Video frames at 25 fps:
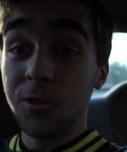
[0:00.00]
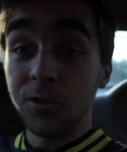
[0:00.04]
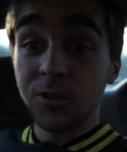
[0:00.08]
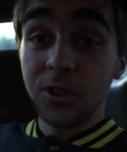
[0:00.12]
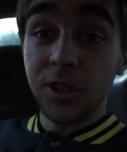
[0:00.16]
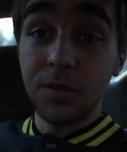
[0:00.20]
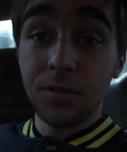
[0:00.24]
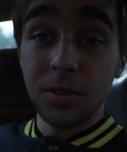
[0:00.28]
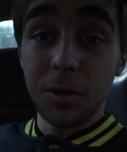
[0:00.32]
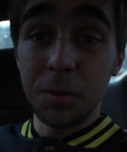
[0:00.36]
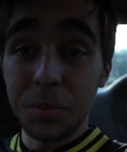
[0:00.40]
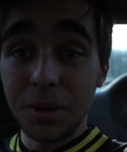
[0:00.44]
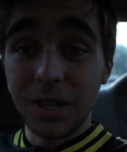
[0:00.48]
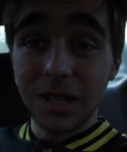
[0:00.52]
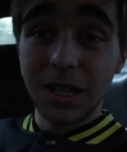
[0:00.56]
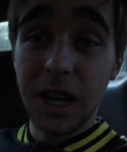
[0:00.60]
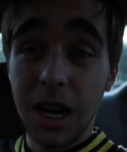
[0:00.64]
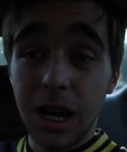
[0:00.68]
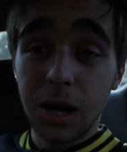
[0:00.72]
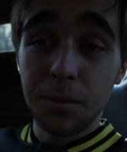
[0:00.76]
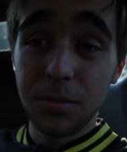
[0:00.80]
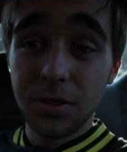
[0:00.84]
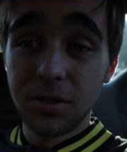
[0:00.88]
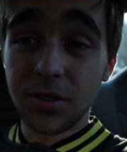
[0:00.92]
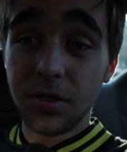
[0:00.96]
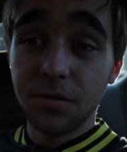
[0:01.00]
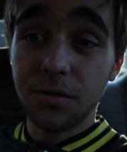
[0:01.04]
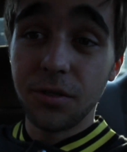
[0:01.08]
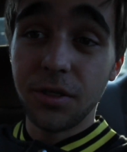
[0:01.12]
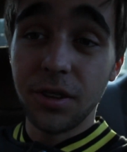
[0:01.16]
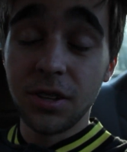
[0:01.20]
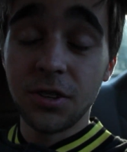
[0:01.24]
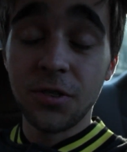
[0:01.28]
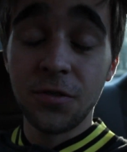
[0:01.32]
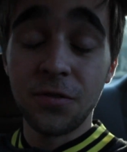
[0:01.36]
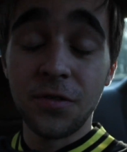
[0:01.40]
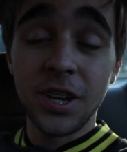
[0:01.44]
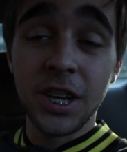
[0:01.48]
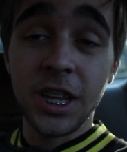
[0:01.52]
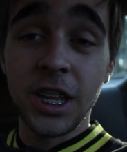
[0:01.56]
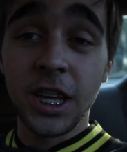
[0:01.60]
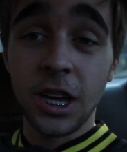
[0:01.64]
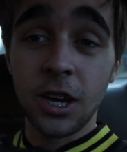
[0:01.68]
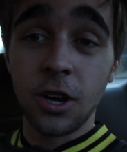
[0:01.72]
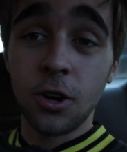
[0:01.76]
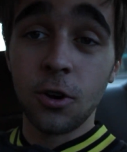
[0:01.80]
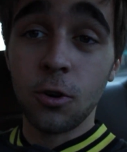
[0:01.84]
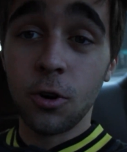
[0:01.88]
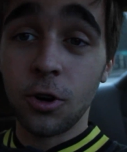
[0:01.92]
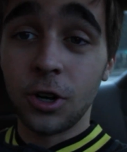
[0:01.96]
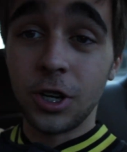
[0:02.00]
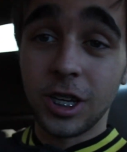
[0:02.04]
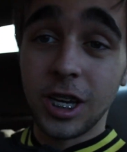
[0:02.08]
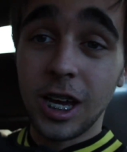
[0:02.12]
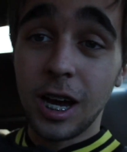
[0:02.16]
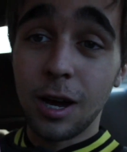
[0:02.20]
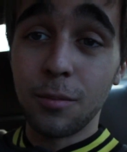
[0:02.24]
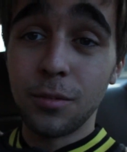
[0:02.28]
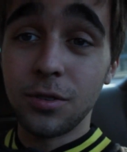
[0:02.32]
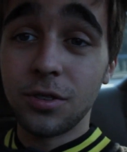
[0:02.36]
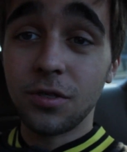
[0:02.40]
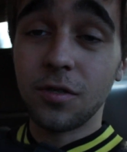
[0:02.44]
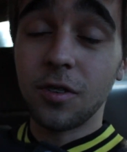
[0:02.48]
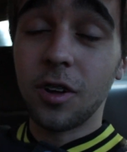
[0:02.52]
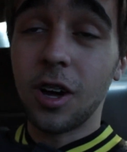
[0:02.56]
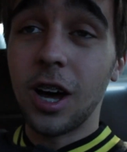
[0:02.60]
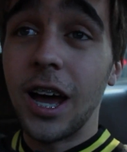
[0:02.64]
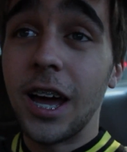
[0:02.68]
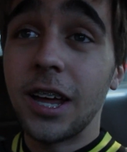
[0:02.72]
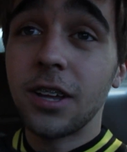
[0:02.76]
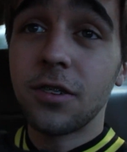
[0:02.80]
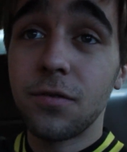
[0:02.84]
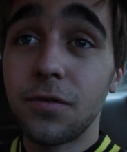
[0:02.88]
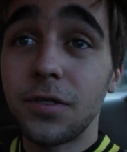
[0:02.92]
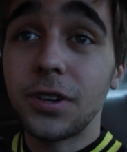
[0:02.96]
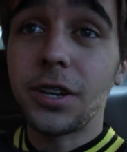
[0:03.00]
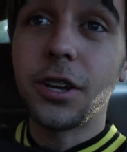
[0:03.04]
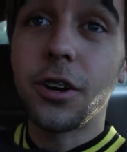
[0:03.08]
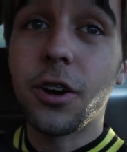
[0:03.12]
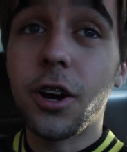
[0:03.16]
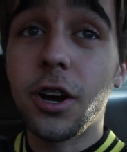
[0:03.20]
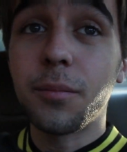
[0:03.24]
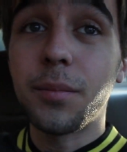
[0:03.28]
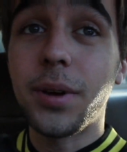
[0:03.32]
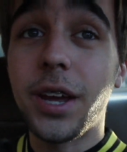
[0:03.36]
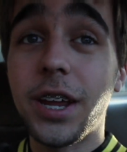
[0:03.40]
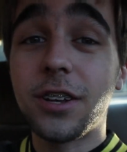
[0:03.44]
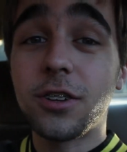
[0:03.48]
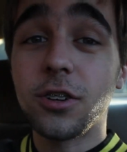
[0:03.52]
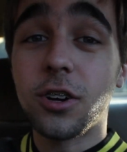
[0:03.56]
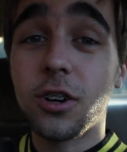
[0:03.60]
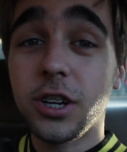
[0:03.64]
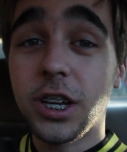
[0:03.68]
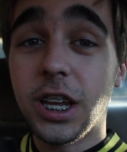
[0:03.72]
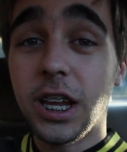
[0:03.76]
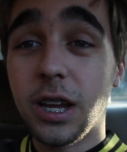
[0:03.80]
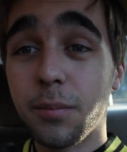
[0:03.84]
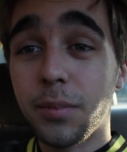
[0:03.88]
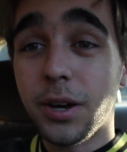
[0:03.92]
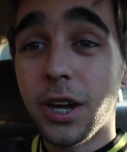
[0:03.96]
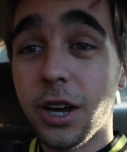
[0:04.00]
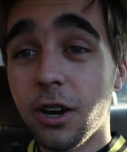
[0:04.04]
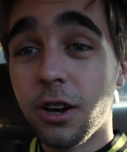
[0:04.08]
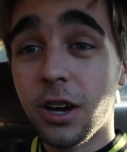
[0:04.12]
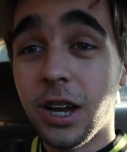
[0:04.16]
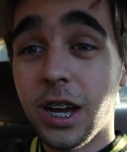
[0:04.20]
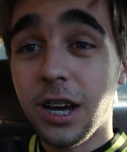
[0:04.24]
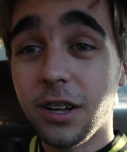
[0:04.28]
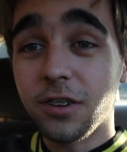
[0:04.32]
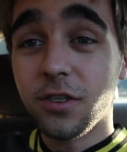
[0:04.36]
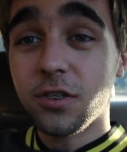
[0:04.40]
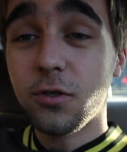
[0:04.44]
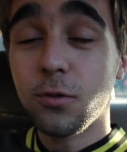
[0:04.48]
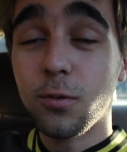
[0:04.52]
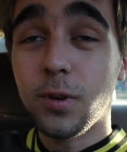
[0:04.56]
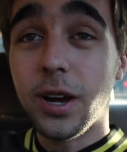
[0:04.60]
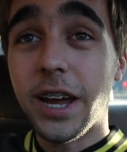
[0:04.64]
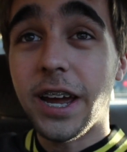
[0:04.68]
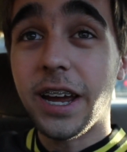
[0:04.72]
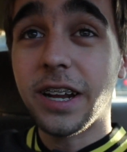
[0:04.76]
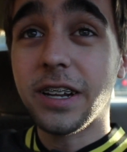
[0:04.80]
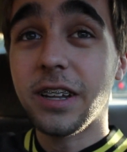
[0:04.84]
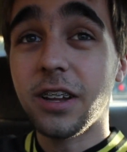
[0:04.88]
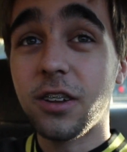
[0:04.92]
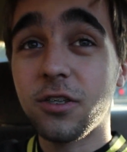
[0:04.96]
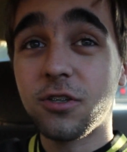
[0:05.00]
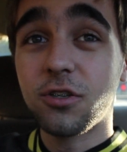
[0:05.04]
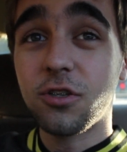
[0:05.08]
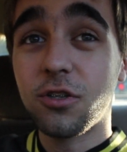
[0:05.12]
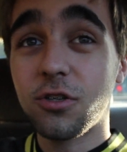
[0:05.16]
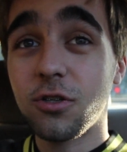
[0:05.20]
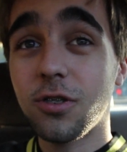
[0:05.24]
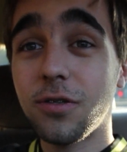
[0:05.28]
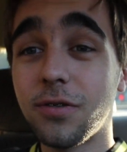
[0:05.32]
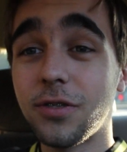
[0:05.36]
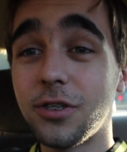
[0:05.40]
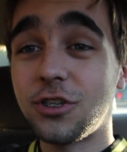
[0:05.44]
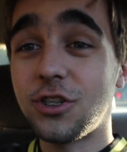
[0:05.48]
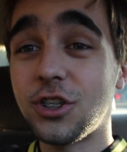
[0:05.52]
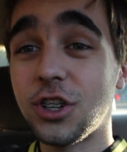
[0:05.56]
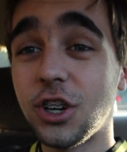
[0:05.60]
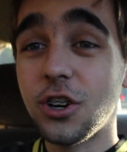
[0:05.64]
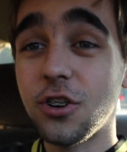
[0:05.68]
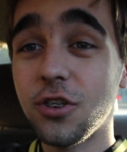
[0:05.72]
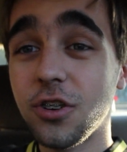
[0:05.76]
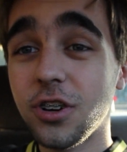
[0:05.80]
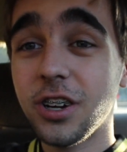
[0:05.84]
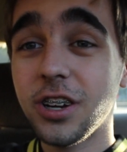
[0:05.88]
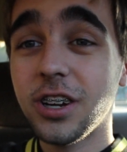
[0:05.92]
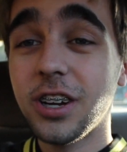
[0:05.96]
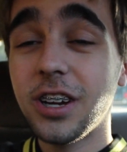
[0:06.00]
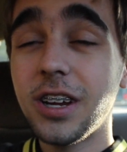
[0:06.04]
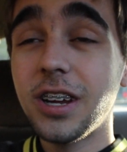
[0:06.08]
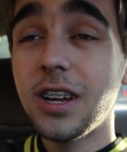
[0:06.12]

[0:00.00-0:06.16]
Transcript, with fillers: You can leave them in the comments of this video or in the comments of the last video I made talking about how to swag. That was just sort of a joke.